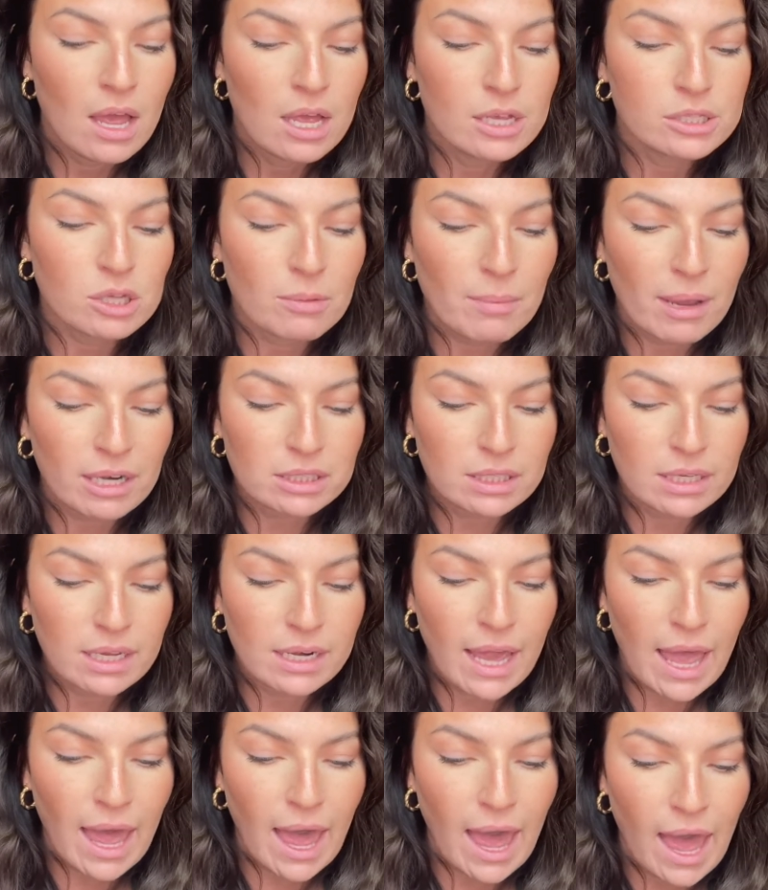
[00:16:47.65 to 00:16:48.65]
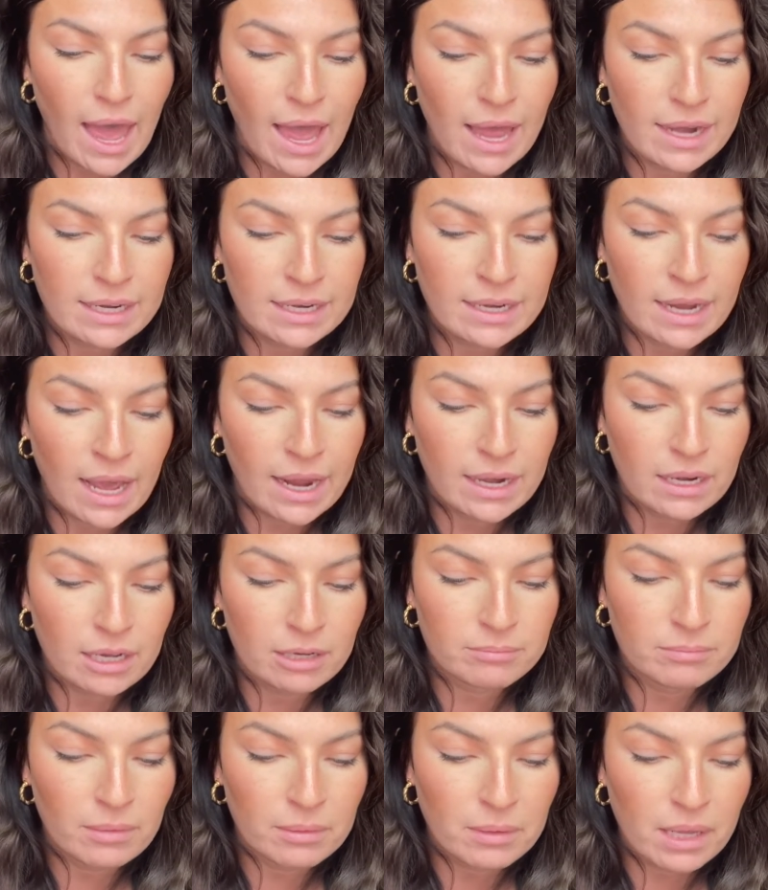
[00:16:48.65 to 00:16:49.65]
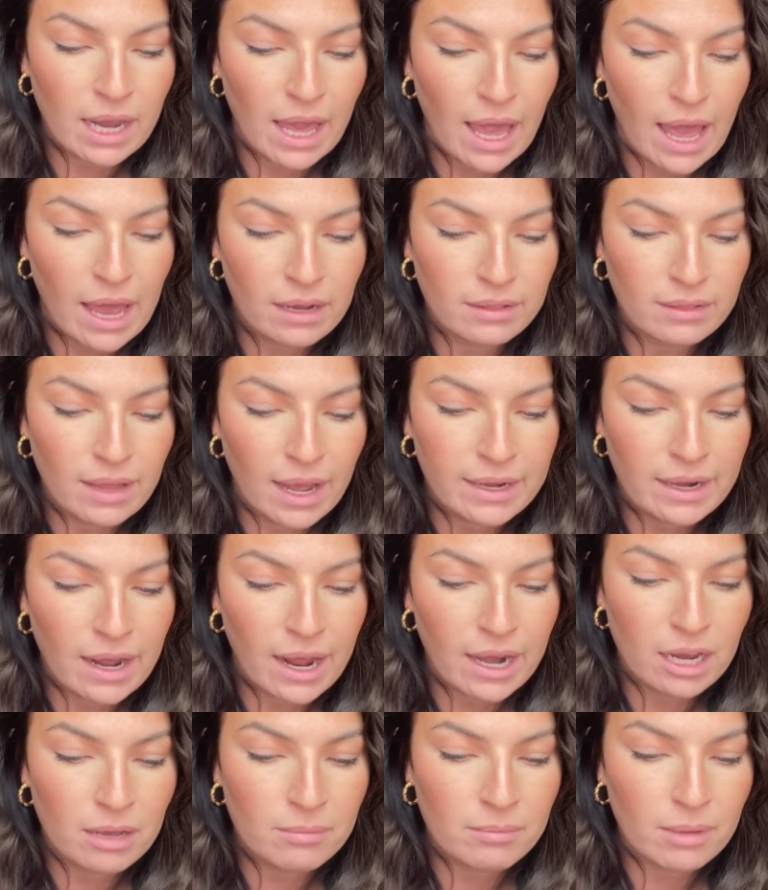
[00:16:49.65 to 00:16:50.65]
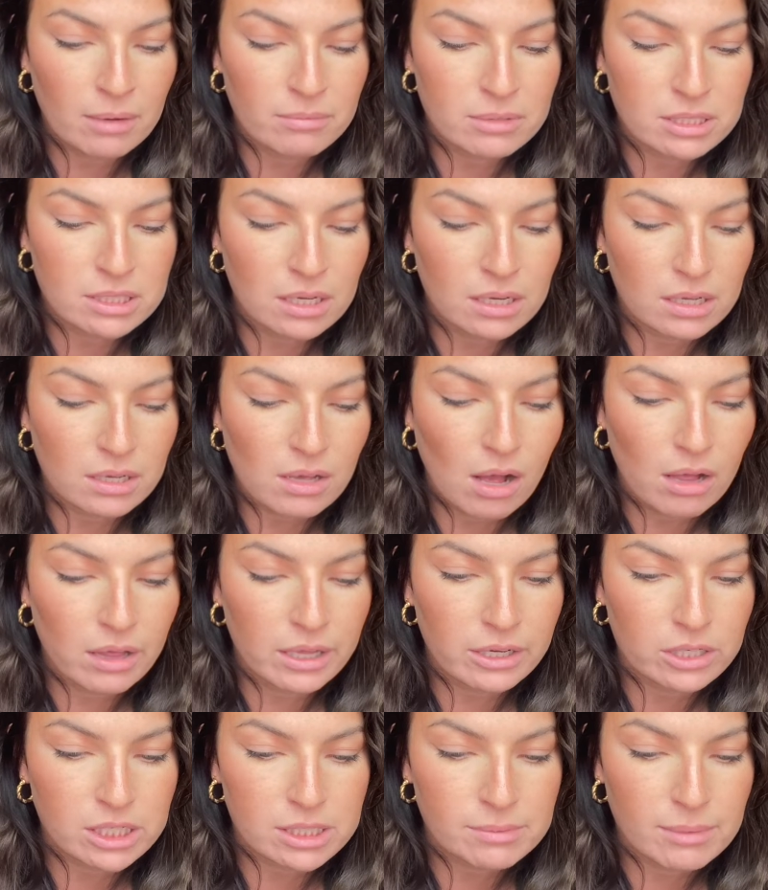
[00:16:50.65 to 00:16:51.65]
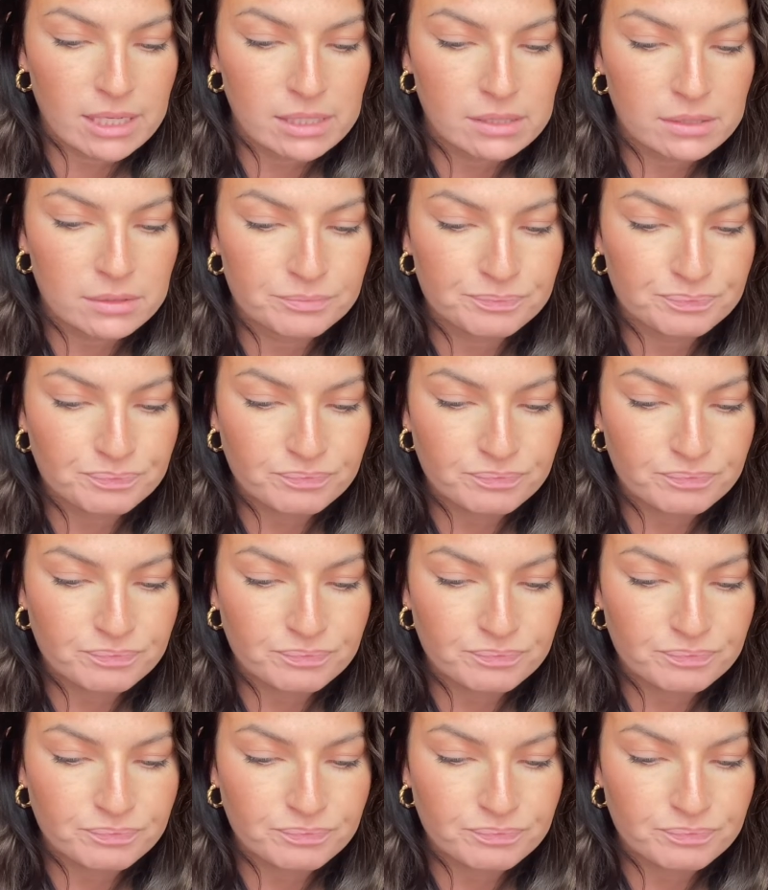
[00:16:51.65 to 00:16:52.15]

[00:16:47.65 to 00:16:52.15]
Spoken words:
So I'm actually gonna add an item. I'm gonna add a line item and I'm just gonna call it Christmas.